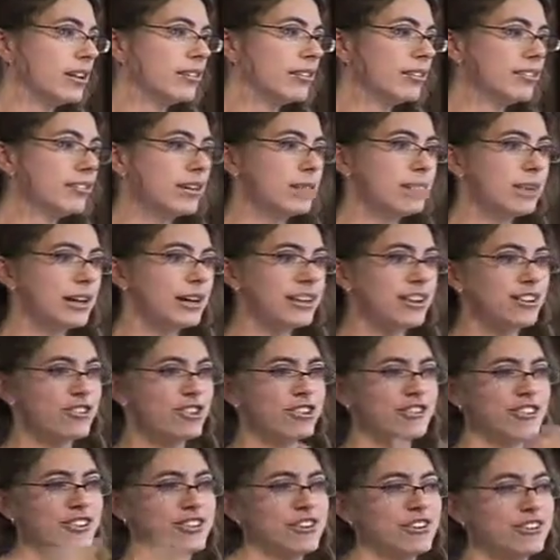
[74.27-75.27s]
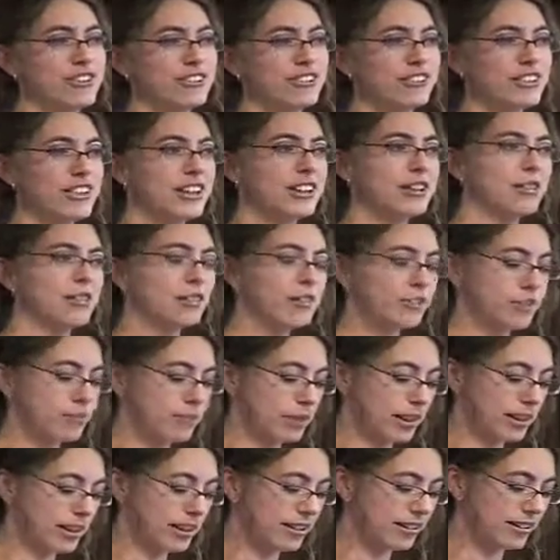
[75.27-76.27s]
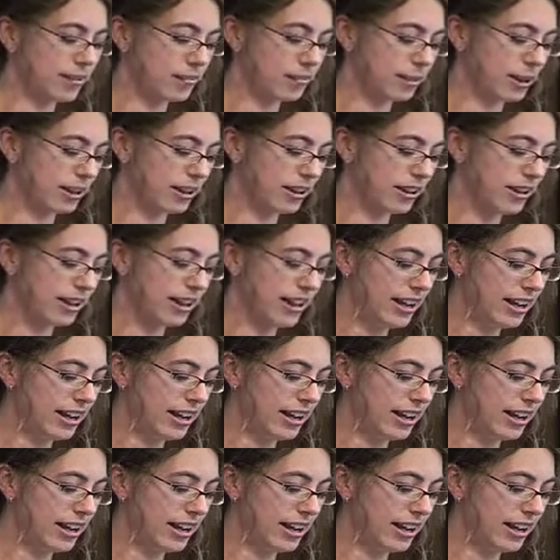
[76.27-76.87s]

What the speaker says: Does it make it just a nice thing, or does it make it something that